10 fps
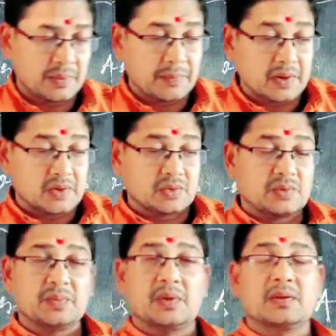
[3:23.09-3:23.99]

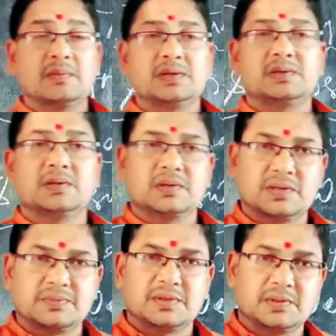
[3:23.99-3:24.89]
Preparation for the minister
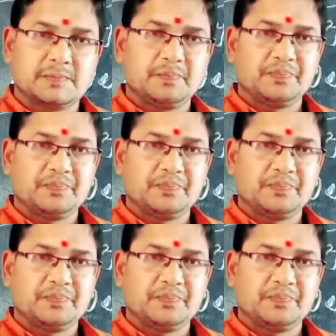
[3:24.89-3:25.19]
reception.